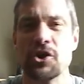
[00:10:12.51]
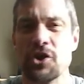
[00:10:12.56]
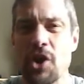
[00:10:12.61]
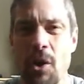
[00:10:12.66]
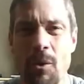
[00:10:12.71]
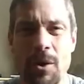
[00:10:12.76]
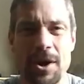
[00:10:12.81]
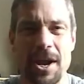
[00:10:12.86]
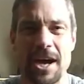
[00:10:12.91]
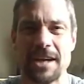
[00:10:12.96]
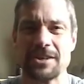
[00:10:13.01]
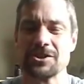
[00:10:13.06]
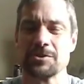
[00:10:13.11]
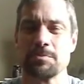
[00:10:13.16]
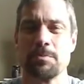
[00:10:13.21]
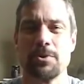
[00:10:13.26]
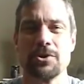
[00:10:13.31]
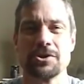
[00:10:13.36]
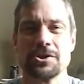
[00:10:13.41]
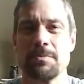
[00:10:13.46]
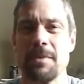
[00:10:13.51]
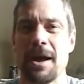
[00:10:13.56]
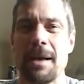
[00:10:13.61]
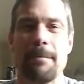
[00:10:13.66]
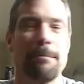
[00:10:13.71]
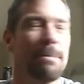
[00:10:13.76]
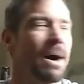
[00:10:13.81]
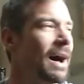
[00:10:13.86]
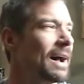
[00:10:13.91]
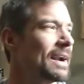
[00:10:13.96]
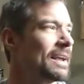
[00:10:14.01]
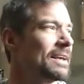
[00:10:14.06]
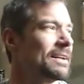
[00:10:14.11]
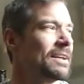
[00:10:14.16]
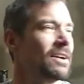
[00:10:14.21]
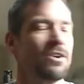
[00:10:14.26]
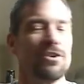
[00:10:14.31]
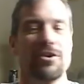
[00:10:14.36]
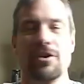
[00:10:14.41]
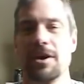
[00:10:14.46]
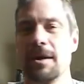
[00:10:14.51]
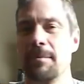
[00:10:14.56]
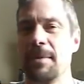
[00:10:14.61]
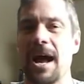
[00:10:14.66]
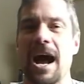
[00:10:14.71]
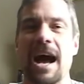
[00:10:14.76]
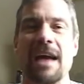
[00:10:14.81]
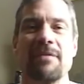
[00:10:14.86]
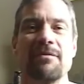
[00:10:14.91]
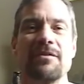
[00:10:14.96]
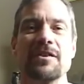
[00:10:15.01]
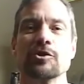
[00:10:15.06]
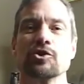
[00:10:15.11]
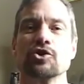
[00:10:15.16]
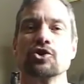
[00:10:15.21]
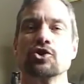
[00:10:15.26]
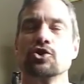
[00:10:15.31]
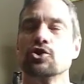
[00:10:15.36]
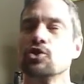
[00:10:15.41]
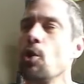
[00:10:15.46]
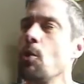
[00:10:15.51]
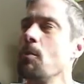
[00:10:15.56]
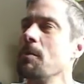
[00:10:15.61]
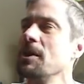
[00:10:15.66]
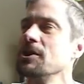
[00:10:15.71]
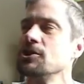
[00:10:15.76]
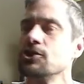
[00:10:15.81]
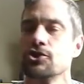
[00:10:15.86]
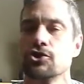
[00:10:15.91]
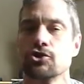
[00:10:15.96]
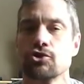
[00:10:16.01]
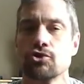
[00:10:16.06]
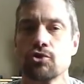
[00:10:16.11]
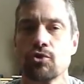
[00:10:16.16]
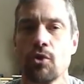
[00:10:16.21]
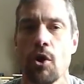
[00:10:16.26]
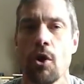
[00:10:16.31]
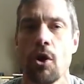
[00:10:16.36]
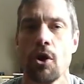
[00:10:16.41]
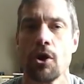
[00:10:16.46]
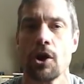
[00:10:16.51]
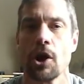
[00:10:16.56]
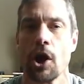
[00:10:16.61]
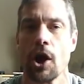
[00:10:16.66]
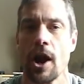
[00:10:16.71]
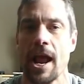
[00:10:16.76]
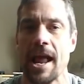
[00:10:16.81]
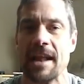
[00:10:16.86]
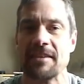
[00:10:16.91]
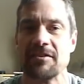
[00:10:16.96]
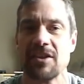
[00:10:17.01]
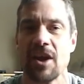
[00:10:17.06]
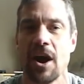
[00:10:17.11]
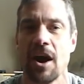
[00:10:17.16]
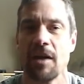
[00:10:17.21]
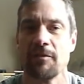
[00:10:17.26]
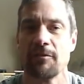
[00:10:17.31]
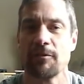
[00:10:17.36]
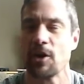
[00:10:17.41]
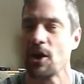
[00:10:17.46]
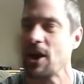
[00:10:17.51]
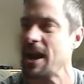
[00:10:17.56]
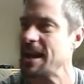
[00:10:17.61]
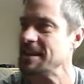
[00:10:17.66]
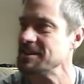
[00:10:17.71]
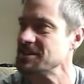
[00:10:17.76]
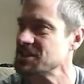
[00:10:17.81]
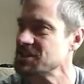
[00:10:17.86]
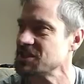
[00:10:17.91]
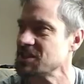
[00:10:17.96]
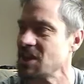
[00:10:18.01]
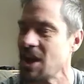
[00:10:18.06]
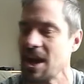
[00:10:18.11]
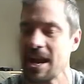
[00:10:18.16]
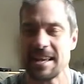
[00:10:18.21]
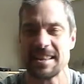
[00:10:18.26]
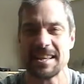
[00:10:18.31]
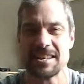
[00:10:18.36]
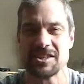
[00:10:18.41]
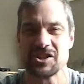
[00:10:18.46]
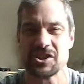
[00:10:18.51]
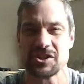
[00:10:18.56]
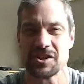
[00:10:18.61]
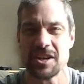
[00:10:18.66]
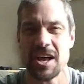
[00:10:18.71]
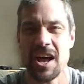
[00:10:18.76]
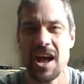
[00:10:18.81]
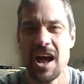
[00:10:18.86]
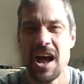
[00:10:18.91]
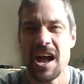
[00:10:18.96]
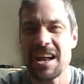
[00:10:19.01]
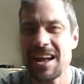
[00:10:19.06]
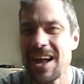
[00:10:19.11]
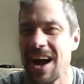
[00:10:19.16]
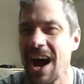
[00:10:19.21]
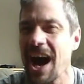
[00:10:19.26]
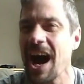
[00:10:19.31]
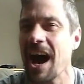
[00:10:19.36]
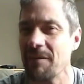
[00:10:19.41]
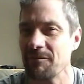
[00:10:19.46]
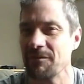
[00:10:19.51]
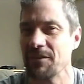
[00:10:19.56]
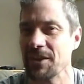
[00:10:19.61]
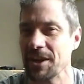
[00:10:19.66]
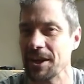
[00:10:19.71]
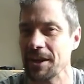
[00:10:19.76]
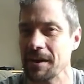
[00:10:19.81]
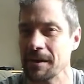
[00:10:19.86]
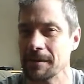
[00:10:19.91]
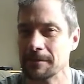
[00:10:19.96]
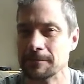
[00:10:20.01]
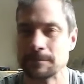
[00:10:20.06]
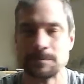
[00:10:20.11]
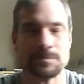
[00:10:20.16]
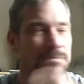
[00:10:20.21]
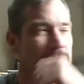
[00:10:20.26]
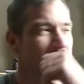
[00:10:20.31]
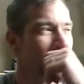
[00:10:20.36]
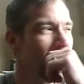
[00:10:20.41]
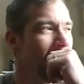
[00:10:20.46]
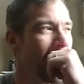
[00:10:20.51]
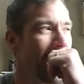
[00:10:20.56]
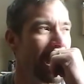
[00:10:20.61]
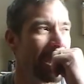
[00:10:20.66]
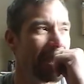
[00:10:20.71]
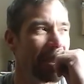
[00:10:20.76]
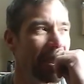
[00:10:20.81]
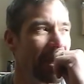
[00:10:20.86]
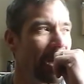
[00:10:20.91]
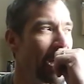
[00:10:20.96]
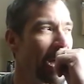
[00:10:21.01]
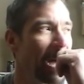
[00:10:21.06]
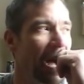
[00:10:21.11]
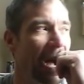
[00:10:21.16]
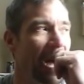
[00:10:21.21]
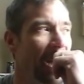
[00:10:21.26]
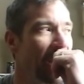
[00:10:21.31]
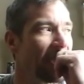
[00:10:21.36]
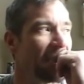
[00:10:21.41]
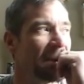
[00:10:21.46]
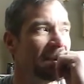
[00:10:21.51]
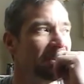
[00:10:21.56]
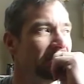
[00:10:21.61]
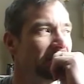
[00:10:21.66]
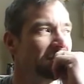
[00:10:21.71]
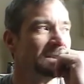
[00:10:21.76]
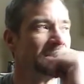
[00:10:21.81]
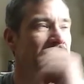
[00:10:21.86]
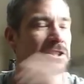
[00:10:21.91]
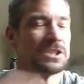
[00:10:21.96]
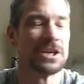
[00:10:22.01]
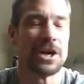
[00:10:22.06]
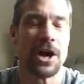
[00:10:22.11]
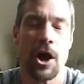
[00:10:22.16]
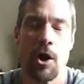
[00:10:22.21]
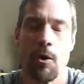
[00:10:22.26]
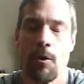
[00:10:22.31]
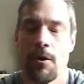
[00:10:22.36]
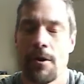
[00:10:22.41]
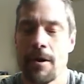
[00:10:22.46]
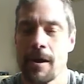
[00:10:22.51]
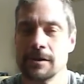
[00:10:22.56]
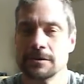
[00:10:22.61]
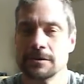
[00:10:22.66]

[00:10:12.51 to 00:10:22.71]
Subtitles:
knowing I just push my body to the limit. I feel so much stronger and tougher and psyched and just confident. And, you know,